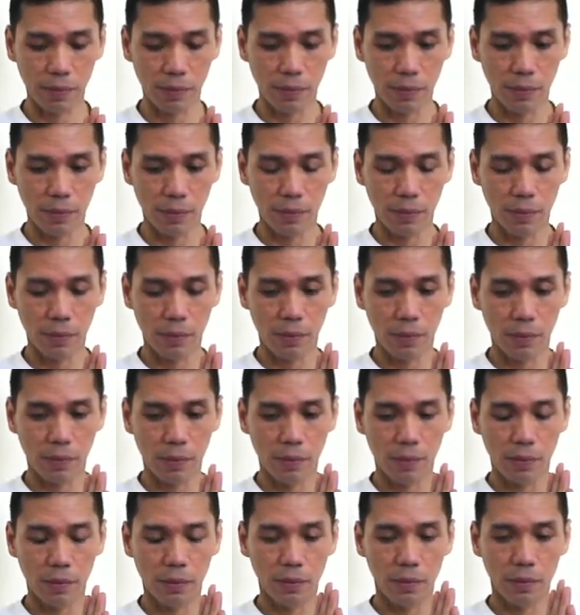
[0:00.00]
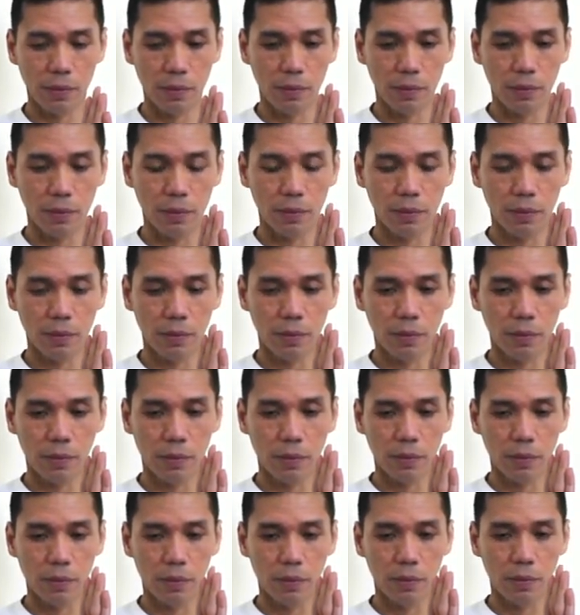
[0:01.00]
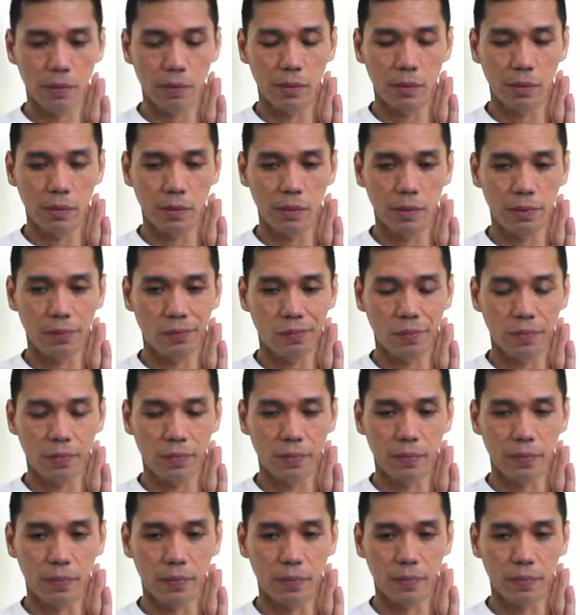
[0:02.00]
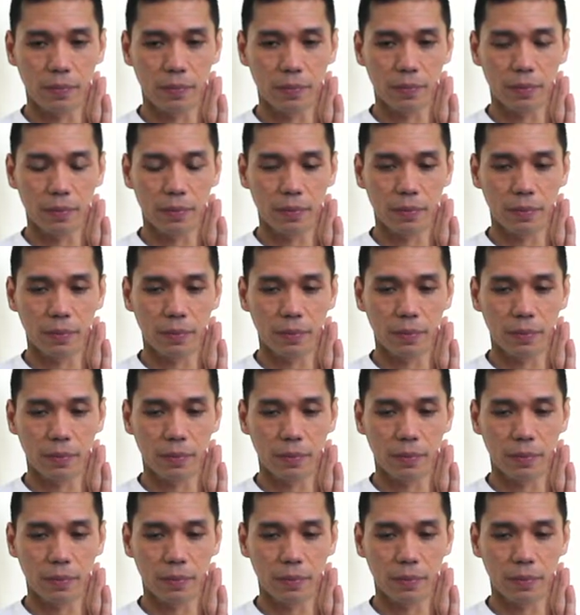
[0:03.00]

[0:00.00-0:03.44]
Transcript: [no speech]